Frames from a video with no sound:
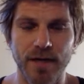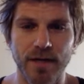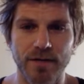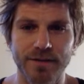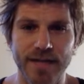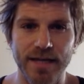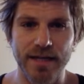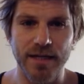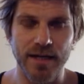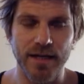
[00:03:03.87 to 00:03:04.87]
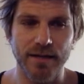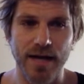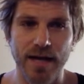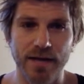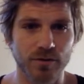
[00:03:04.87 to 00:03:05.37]
steady, and
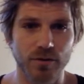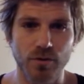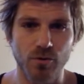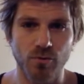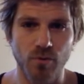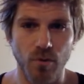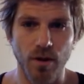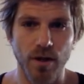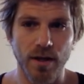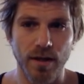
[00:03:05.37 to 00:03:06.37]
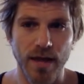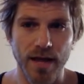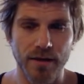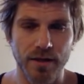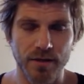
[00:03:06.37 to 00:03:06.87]
as usual,
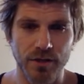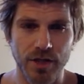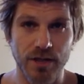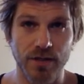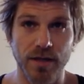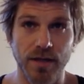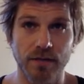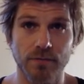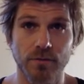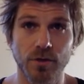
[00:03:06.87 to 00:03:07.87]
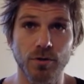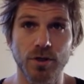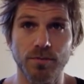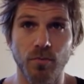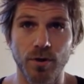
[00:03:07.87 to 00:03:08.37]
that doesn't change a thing. Huge
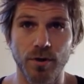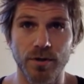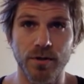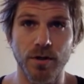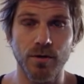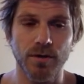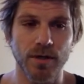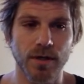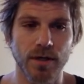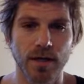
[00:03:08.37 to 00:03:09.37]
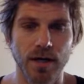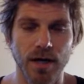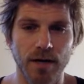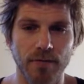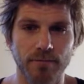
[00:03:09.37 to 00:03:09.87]
importance
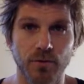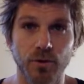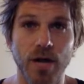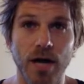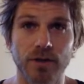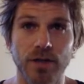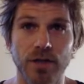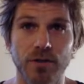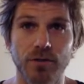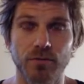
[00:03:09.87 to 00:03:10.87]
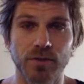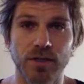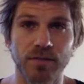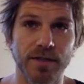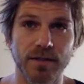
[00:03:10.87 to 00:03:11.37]
though. Do not change your
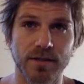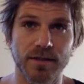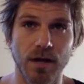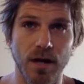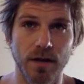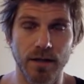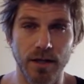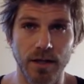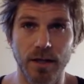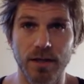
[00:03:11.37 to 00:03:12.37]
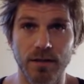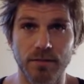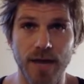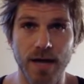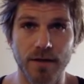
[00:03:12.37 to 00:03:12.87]
routine because it's a holiday. It doesn't
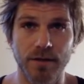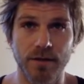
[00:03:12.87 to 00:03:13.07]
matter.